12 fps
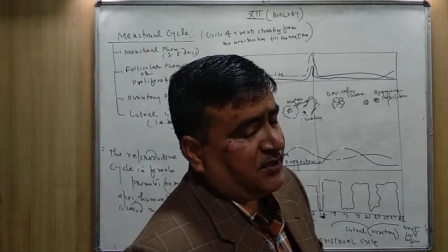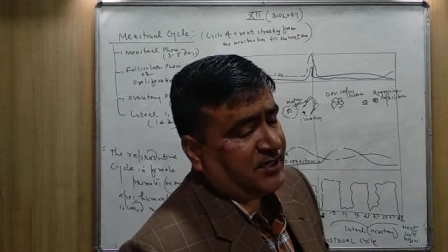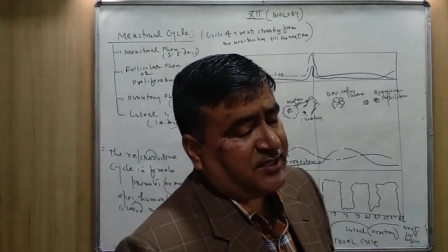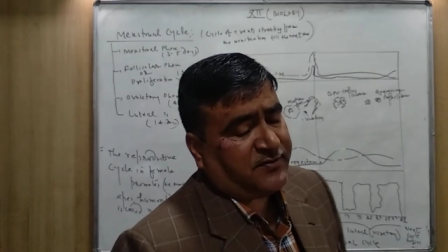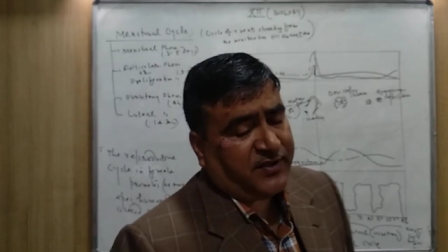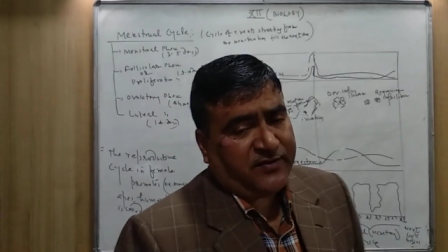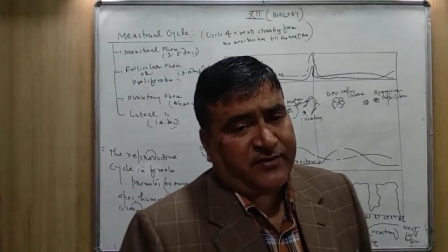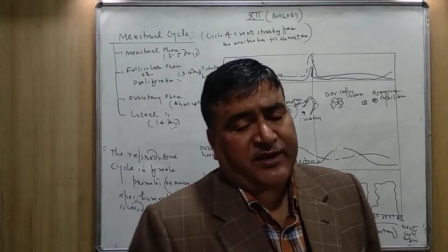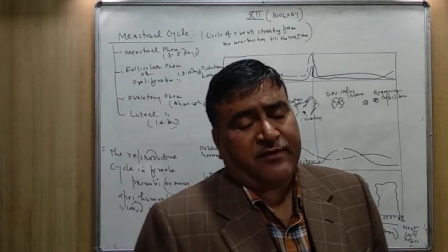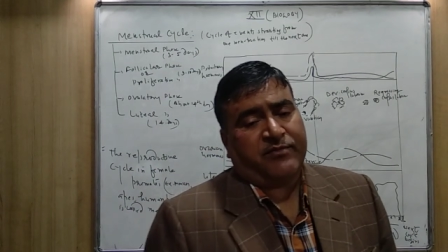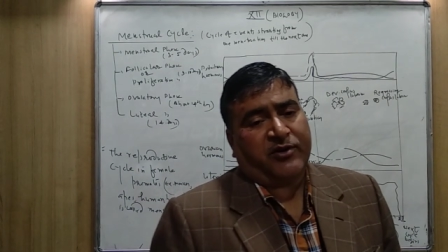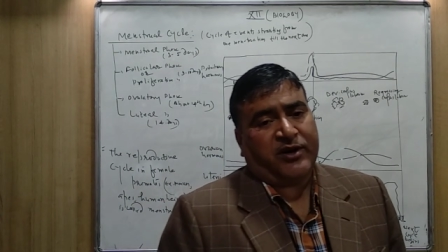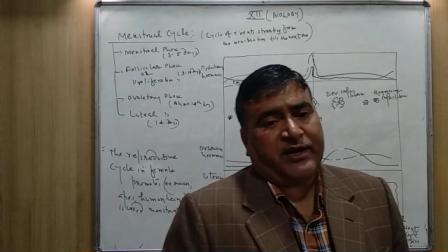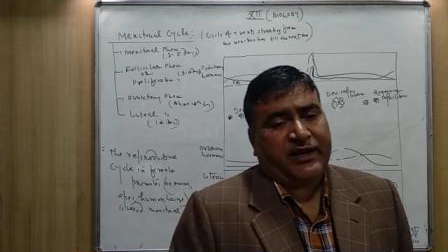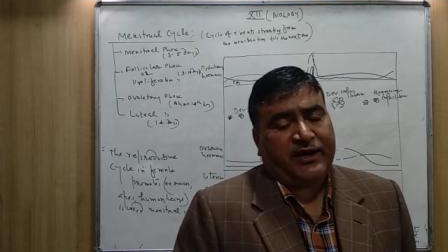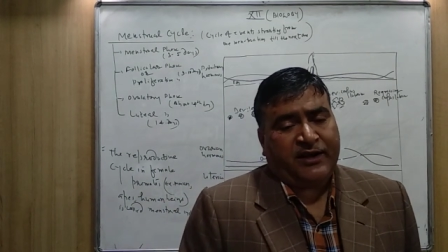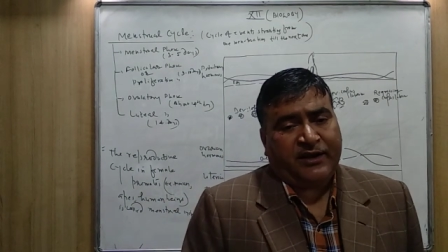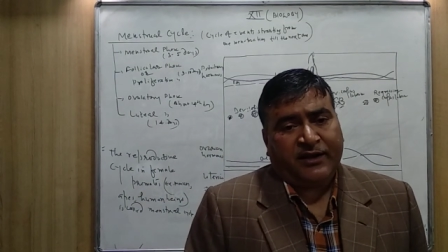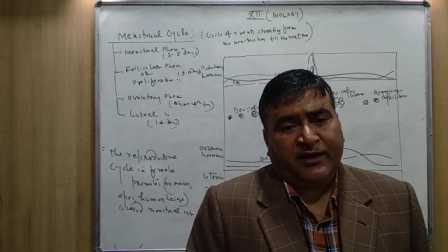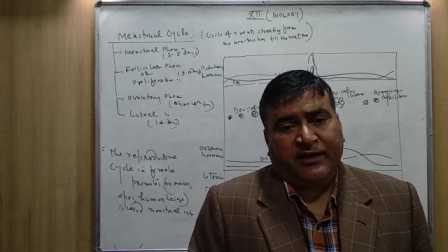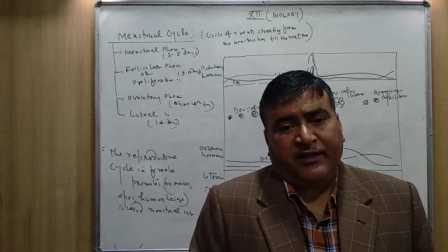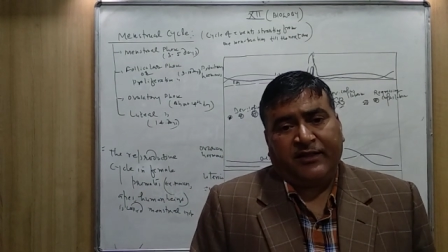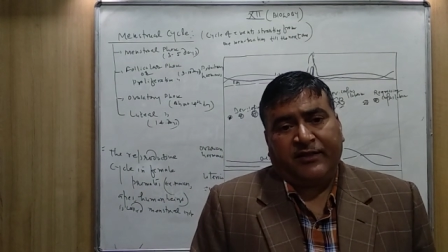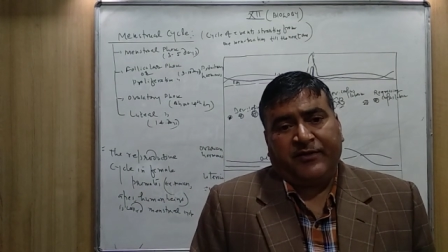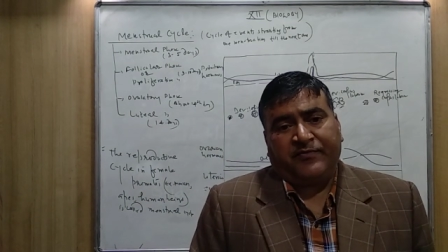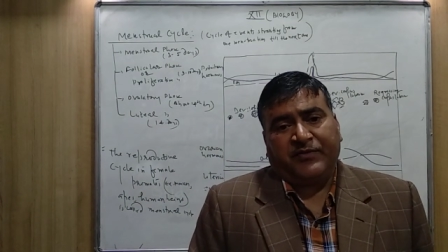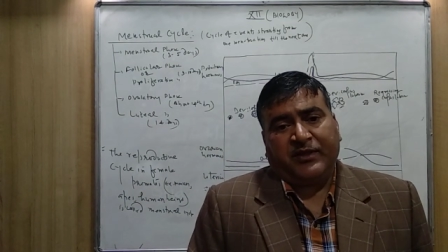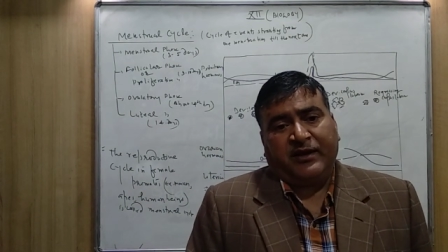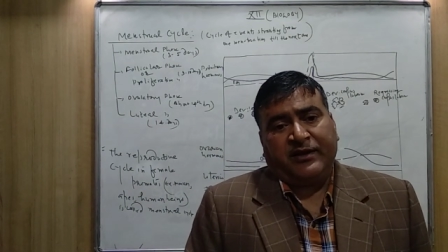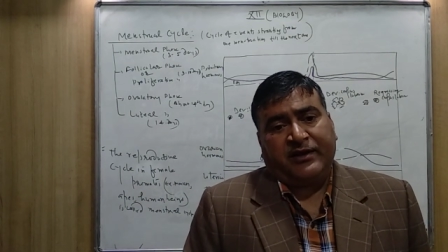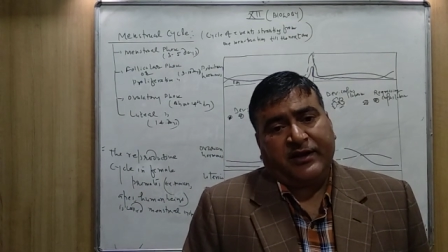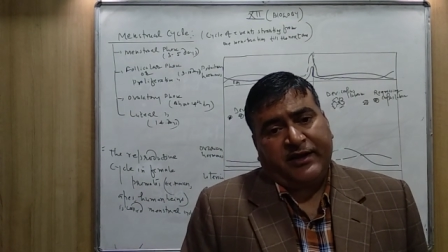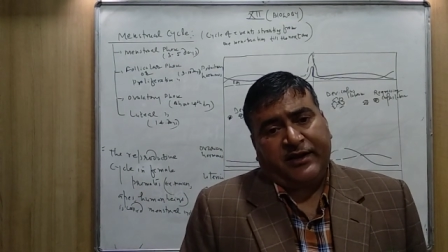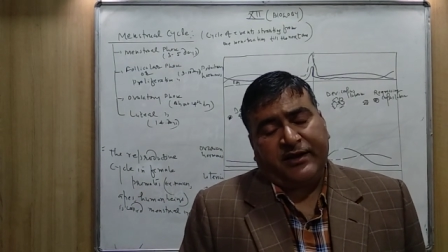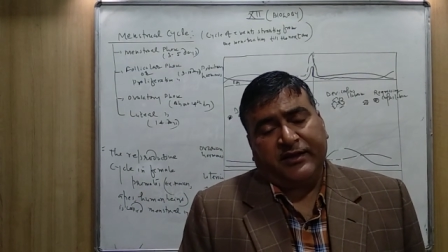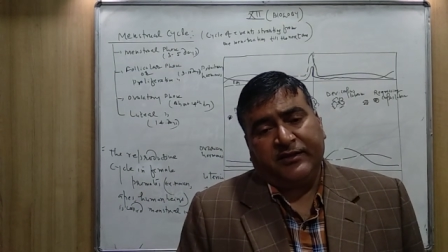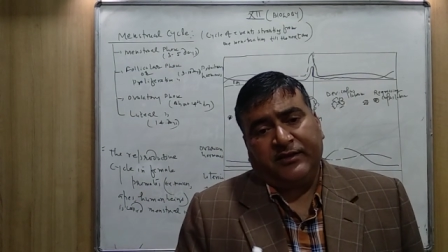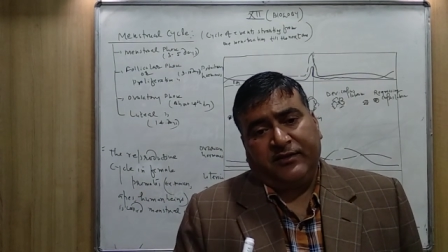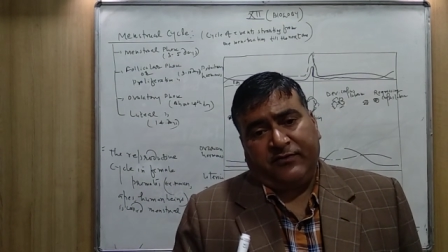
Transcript: it's very, very important that